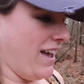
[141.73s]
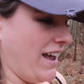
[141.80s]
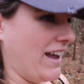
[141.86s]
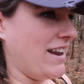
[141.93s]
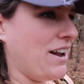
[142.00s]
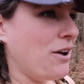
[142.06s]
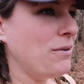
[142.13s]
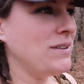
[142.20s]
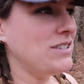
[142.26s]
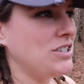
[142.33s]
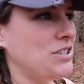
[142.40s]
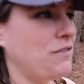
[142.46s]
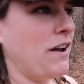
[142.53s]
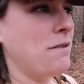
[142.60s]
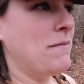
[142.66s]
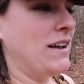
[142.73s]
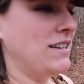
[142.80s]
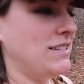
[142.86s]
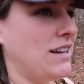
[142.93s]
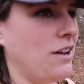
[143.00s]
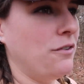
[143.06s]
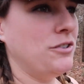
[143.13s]
and I always just find
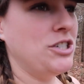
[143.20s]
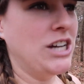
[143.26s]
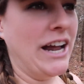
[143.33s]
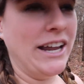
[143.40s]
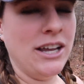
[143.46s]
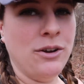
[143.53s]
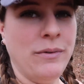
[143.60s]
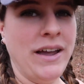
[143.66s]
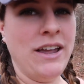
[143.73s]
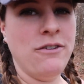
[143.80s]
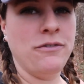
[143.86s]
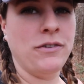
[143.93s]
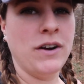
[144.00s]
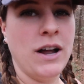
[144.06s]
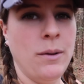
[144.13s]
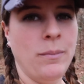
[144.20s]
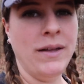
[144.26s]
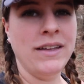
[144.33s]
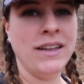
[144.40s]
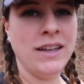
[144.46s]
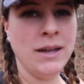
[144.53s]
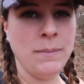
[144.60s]
myself shying away from
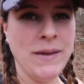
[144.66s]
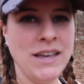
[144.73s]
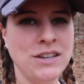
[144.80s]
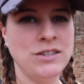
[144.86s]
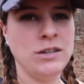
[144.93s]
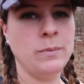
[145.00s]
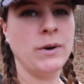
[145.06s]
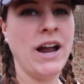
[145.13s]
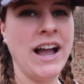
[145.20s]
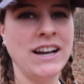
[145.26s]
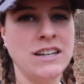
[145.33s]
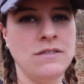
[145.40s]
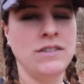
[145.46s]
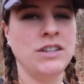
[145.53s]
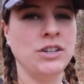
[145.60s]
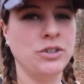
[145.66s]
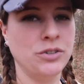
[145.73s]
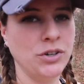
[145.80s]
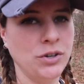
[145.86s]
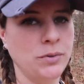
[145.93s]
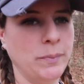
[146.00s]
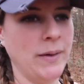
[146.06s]
being super active in the
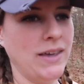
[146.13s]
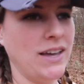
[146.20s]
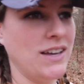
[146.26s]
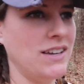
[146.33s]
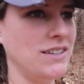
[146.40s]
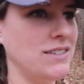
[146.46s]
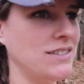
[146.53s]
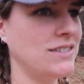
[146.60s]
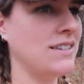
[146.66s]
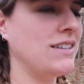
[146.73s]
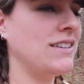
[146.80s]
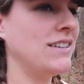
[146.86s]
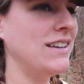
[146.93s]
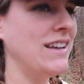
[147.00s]
group because